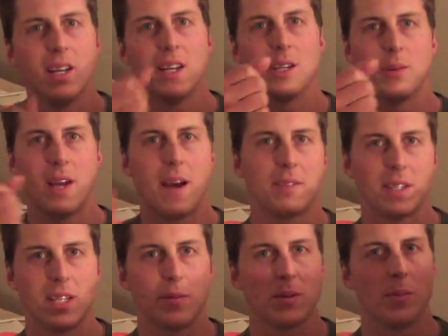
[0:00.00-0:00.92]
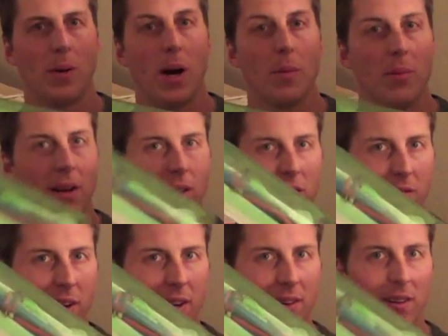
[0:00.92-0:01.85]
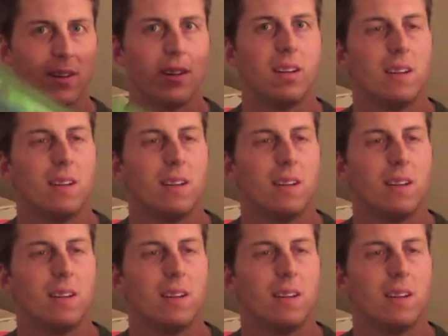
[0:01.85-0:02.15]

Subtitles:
you would have to keep some up elevator